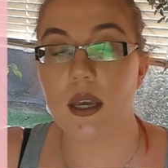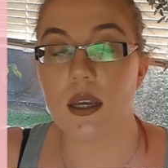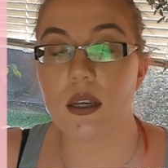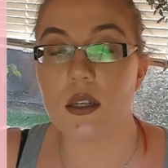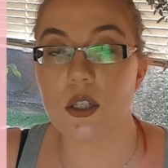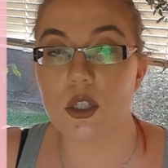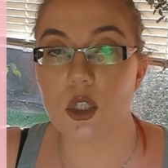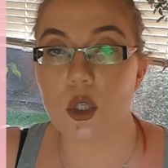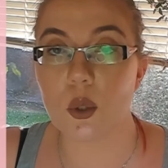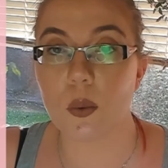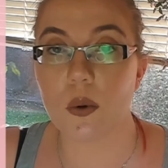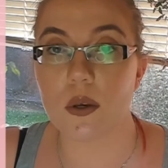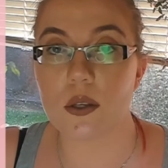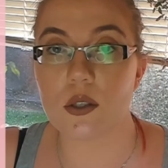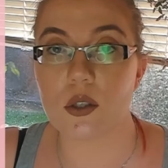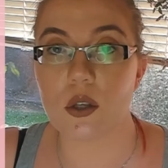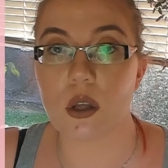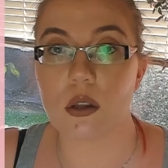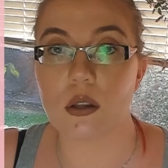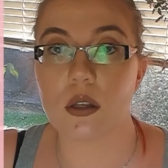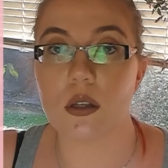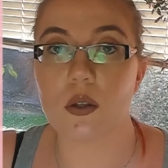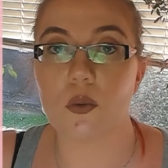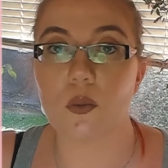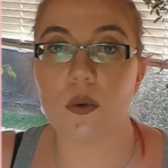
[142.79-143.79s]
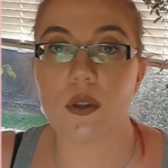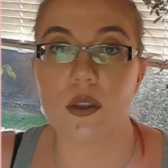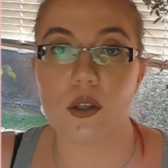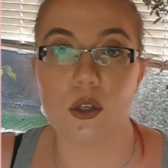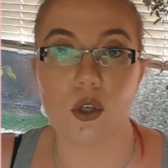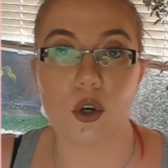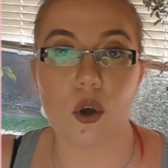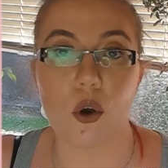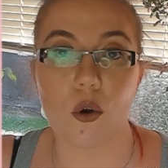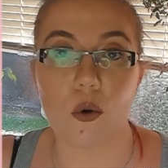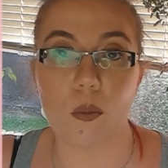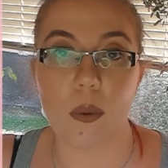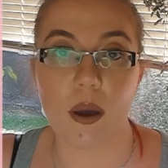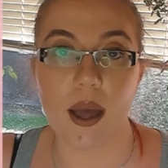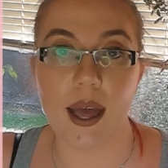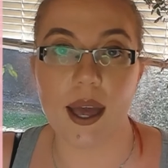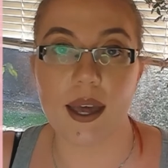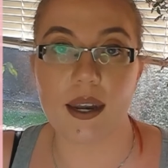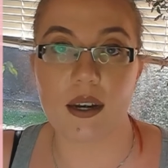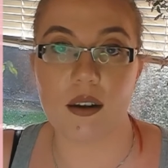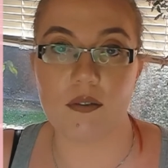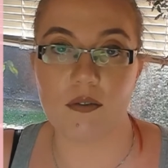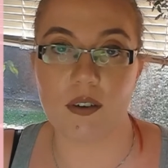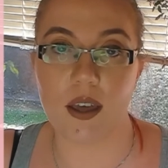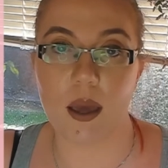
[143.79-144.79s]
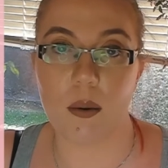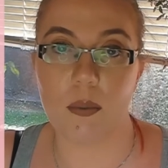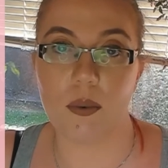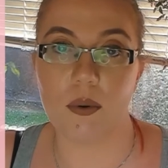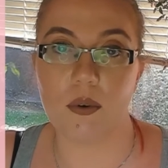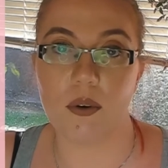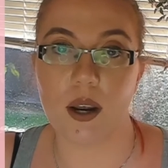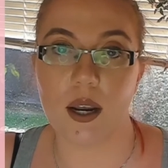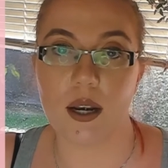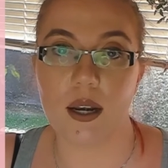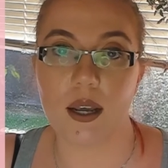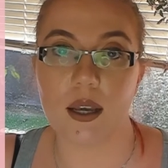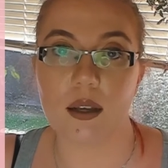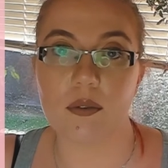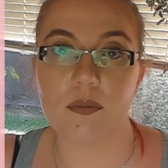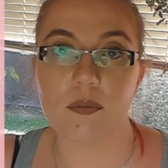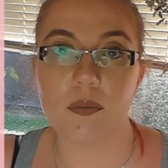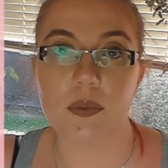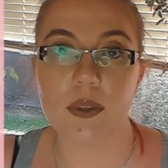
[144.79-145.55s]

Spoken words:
into a solid with no part evaporating.